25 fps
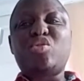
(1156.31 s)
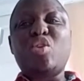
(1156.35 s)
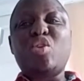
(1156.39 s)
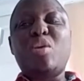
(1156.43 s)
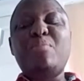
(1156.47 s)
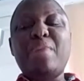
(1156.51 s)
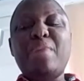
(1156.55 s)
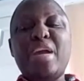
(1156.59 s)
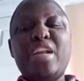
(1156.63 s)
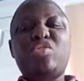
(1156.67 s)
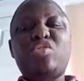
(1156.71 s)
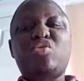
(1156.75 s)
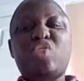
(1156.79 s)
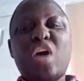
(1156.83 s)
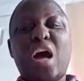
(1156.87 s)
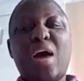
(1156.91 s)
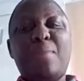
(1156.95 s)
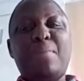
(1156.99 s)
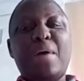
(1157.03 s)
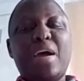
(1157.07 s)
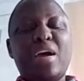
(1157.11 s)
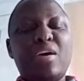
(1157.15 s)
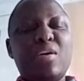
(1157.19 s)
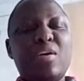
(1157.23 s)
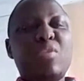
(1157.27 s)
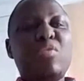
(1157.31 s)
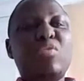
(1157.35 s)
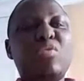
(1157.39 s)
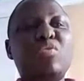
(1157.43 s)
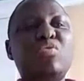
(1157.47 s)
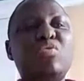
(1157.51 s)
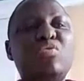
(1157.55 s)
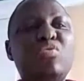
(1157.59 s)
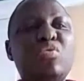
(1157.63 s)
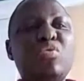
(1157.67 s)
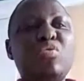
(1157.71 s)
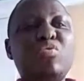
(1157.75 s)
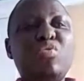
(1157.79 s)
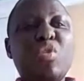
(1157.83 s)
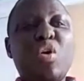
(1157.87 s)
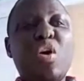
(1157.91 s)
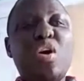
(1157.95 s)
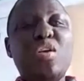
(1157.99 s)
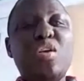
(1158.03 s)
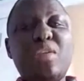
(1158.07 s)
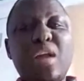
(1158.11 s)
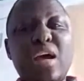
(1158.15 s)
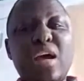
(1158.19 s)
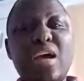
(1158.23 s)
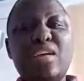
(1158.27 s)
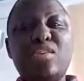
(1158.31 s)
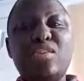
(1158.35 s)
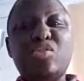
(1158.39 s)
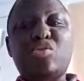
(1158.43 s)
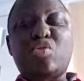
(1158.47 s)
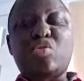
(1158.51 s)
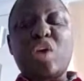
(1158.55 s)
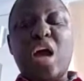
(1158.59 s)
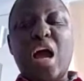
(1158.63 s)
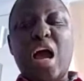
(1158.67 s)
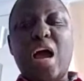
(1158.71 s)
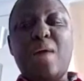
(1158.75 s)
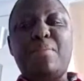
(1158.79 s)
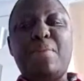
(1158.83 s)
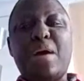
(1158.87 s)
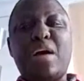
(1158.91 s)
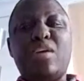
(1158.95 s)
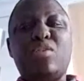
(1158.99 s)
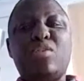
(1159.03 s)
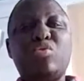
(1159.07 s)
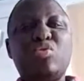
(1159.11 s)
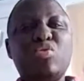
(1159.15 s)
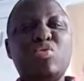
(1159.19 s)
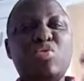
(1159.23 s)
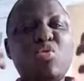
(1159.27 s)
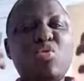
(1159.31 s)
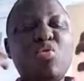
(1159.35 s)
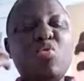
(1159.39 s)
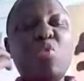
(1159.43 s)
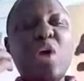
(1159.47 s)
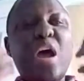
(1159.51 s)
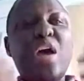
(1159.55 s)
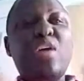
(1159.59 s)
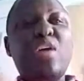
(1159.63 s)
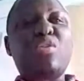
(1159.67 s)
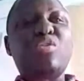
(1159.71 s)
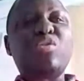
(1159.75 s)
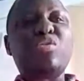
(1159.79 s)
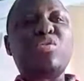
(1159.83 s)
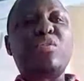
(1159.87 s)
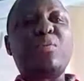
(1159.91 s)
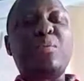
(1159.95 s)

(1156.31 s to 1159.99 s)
So many Sahaba, known Sahaba who were